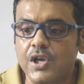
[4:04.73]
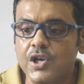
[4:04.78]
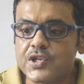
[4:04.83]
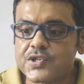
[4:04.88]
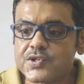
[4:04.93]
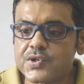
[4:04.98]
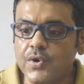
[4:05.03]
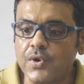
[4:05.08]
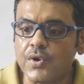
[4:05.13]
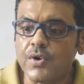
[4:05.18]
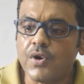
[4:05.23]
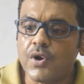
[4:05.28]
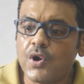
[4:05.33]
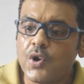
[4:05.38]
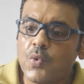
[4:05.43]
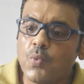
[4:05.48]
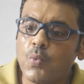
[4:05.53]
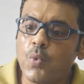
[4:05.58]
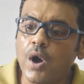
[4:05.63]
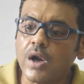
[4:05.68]
So,
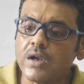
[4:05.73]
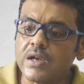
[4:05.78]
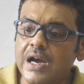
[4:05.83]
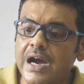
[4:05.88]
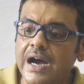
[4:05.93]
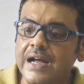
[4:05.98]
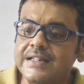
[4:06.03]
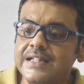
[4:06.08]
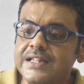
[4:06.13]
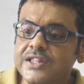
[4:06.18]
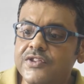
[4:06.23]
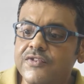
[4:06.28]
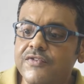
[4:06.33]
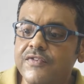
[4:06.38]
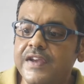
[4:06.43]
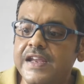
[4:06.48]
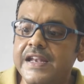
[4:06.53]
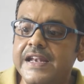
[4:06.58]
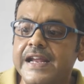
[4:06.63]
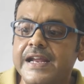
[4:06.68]
what are the
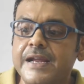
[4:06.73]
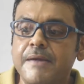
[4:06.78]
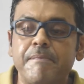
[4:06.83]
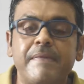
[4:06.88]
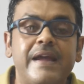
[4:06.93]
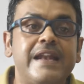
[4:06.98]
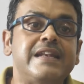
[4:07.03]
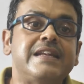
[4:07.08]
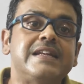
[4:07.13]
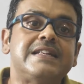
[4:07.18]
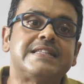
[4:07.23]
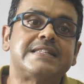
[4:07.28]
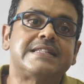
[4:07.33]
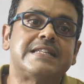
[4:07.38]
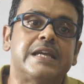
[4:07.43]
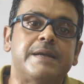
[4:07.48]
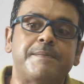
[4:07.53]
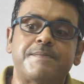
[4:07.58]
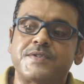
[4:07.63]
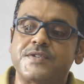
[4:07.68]
three recommended
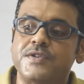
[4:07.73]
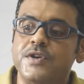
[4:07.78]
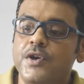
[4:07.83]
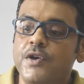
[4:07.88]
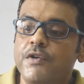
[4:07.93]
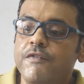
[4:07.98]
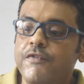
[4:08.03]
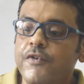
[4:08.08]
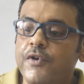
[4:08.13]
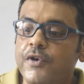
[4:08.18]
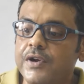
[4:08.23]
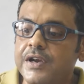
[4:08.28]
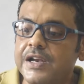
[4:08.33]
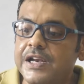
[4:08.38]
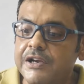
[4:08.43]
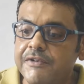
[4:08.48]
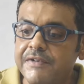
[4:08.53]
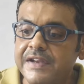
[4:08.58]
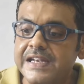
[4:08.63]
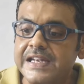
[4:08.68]
steps for
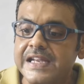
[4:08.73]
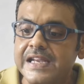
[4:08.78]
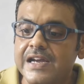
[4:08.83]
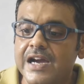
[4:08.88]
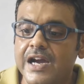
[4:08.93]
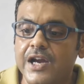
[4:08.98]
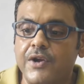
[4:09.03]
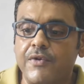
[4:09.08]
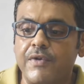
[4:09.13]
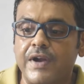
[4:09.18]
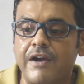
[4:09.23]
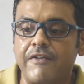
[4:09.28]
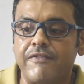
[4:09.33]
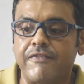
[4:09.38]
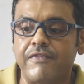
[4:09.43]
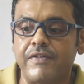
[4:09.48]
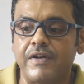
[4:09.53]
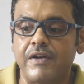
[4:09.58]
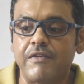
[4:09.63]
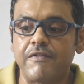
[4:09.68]
reading a
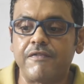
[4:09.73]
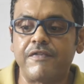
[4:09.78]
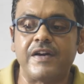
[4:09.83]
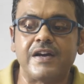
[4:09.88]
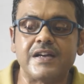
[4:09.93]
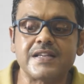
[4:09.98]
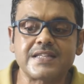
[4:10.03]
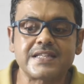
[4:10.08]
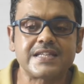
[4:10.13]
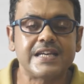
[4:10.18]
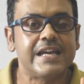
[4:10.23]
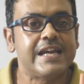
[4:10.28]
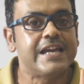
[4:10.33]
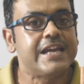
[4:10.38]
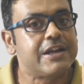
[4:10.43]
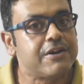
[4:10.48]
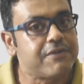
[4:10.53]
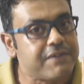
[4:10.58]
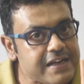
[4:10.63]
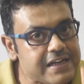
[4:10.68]
graph? First,
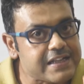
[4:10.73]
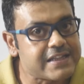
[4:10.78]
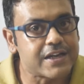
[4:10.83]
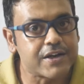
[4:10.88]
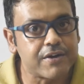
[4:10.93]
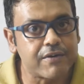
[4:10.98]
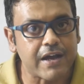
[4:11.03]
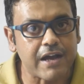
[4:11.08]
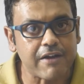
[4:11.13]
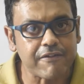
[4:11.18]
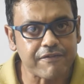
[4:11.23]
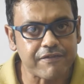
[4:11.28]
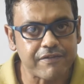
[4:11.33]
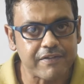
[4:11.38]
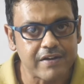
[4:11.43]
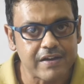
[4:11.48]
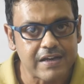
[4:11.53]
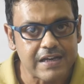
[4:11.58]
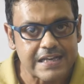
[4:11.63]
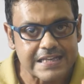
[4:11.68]
read the graph.
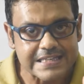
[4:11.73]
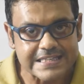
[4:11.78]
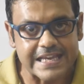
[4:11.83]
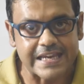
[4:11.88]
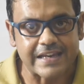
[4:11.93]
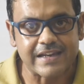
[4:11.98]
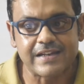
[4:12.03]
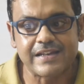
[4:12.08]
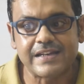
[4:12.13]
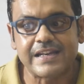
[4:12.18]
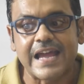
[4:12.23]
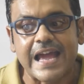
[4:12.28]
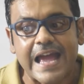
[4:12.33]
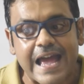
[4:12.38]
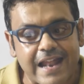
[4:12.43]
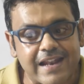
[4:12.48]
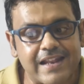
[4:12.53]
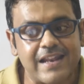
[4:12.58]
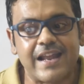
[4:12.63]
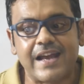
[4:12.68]
Second,
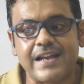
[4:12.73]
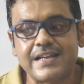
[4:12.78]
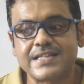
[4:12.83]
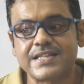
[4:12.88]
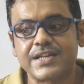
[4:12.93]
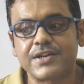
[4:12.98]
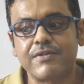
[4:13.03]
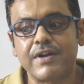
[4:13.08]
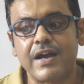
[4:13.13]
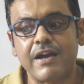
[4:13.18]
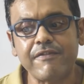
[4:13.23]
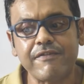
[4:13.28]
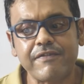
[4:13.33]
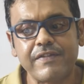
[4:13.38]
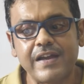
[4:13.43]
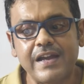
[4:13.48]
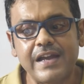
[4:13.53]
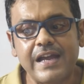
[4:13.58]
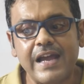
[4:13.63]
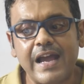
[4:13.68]
analyze the graph.
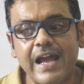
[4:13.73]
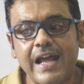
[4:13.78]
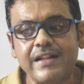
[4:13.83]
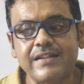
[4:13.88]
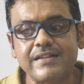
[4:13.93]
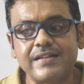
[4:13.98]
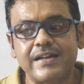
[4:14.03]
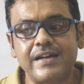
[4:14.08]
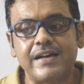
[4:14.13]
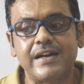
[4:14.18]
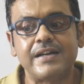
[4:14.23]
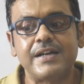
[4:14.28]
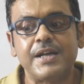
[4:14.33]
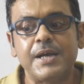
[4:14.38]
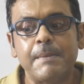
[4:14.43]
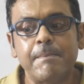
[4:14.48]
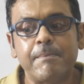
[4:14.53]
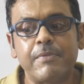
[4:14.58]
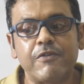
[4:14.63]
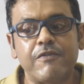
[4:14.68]
And
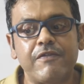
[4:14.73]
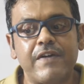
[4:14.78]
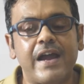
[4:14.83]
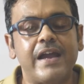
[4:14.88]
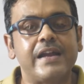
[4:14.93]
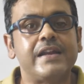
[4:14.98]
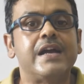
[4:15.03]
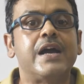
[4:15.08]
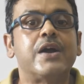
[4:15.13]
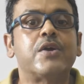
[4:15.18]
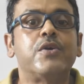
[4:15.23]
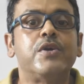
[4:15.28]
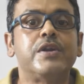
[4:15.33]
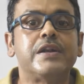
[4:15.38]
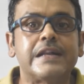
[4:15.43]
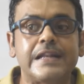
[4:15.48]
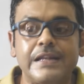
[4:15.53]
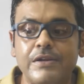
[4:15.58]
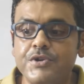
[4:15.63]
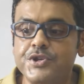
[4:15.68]
third, provide a
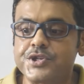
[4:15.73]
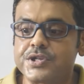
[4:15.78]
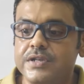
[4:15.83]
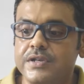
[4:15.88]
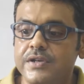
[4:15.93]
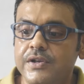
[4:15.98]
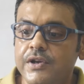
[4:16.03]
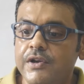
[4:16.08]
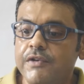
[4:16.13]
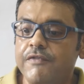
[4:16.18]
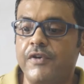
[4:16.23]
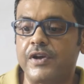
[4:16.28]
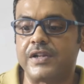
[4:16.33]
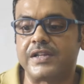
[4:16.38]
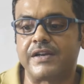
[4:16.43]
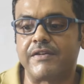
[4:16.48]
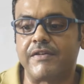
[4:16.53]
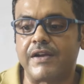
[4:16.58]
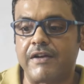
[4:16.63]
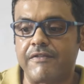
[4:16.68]
conclusion for
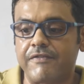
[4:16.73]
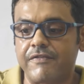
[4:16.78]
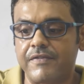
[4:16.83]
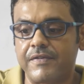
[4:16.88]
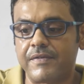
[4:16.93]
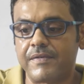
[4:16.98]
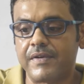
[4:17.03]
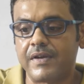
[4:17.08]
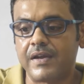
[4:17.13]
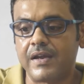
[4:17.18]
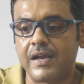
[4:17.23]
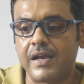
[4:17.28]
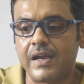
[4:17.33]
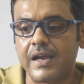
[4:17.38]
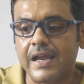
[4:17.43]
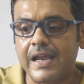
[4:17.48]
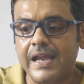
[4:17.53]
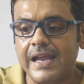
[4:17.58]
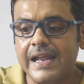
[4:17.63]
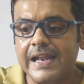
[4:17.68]
the graph.
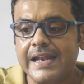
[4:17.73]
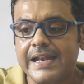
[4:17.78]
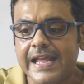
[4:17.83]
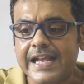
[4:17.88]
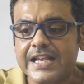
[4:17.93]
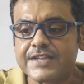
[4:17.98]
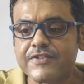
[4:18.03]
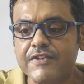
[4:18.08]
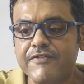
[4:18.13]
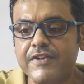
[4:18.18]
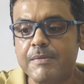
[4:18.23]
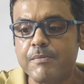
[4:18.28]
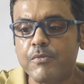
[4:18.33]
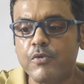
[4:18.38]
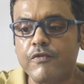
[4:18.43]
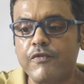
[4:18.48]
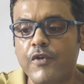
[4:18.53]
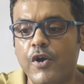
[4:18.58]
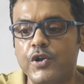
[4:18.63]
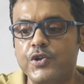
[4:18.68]
Next, we will
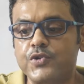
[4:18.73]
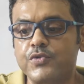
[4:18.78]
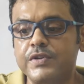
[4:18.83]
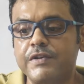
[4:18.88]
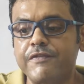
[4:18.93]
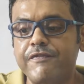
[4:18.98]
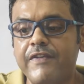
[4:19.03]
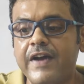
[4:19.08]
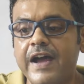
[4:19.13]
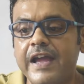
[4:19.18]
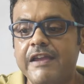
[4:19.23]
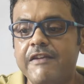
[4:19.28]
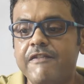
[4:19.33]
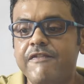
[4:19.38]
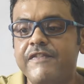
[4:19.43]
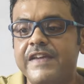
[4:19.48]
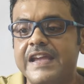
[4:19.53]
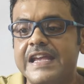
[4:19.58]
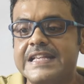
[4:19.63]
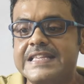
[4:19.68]
move on to the
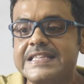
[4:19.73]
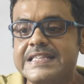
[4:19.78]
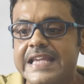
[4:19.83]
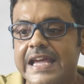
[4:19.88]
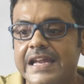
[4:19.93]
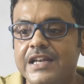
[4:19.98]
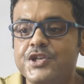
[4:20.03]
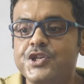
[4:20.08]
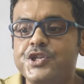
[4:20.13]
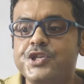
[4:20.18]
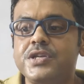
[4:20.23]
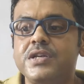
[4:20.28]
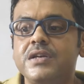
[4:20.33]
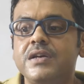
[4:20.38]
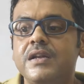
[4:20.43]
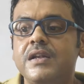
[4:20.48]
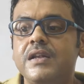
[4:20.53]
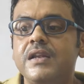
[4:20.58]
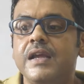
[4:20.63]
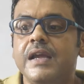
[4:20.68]
5
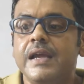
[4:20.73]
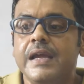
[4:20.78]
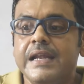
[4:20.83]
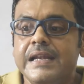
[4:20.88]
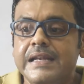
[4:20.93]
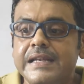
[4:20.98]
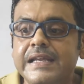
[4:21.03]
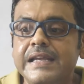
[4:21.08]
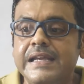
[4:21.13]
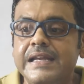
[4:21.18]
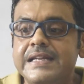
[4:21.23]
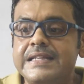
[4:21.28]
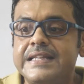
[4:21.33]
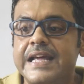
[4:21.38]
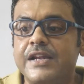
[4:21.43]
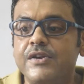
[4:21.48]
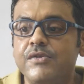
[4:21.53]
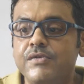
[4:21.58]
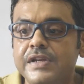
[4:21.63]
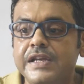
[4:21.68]
essential needs
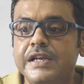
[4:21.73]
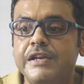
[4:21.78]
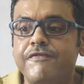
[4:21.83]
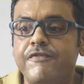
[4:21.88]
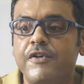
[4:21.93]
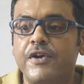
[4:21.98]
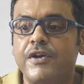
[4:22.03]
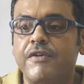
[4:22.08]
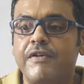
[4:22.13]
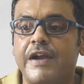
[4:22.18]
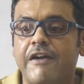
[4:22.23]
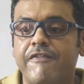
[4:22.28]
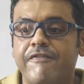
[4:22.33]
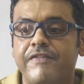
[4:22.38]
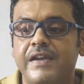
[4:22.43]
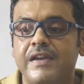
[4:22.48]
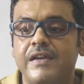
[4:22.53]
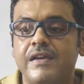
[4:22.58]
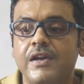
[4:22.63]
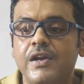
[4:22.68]
that you need for
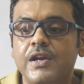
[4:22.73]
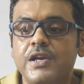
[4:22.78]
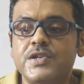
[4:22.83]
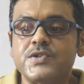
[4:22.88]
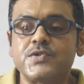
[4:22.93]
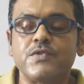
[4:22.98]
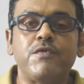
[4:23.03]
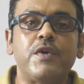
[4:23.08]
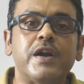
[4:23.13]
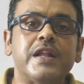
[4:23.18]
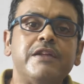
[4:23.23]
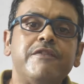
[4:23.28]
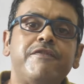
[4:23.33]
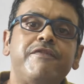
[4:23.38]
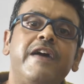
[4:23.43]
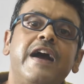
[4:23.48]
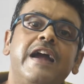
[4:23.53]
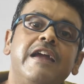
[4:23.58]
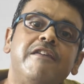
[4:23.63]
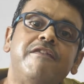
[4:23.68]
graphing. So what are the
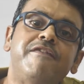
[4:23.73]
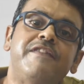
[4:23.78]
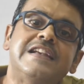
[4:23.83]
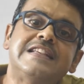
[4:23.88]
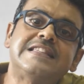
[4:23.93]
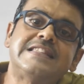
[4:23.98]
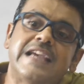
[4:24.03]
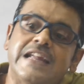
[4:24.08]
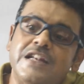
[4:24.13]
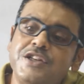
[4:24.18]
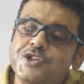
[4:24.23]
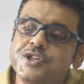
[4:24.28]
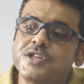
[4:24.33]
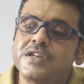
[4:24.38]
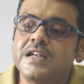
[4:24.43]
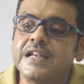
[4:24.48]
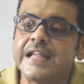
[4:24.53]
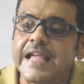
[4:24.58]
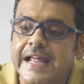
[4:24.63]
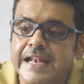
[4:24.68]
5
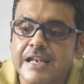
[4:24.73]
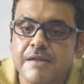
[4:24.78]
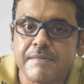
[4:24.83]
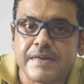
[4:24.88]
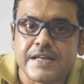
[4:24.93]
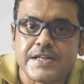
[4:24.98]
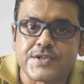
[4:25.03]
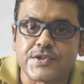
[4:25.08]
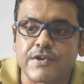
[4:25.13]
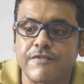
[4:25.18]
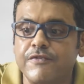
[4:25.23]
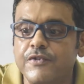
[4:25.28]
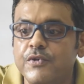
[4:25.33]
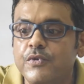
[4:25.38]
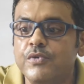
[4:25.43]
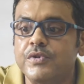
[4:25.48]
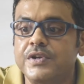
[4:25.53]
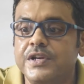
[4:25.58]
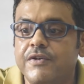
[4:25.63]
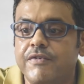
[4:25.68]
essential elements of
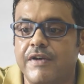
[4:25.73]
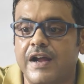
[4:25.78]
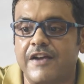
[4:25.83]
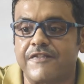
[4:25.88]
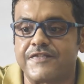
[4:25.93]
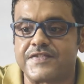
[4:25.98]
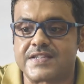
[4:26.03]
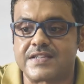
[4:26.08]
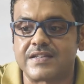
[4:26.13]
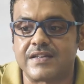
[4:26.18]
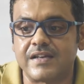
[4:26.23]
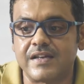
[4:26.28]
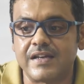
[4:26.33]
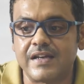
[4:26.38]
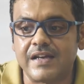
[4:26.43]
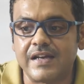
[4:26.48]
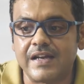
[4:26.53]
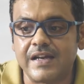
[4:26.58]
good graphs?